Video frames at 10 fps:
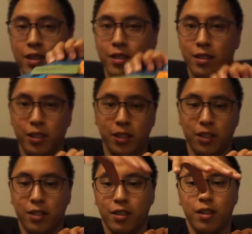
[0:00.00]
to
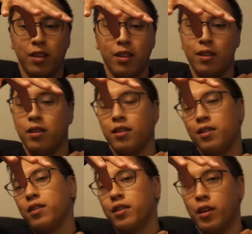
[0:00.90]
just
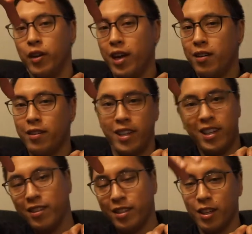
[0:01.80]
go down,
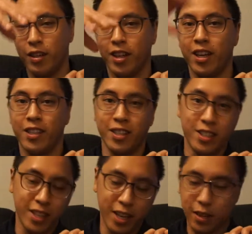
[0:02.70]
so the kids could
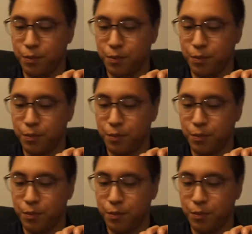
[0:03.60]
see it.